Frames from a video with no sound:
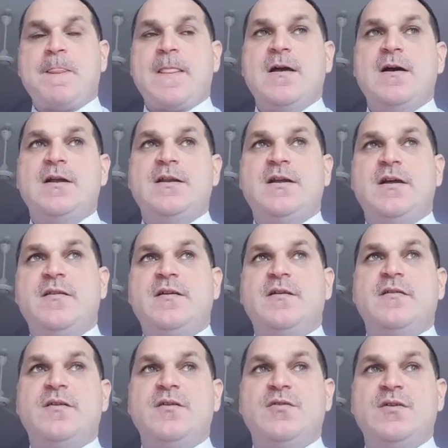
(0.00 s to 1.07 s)
And other
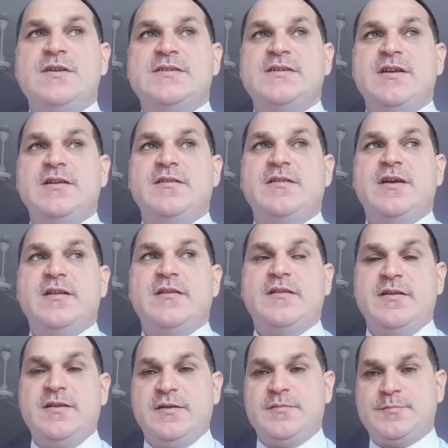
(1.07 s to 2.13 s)
theories said that
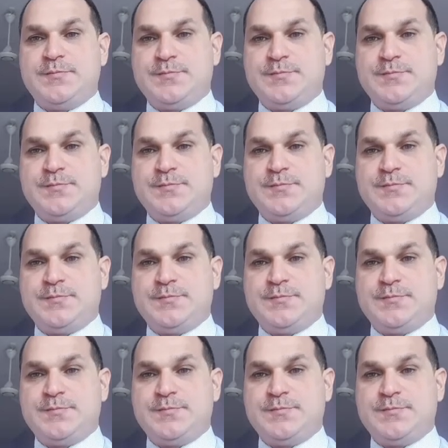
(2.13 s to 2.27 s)
the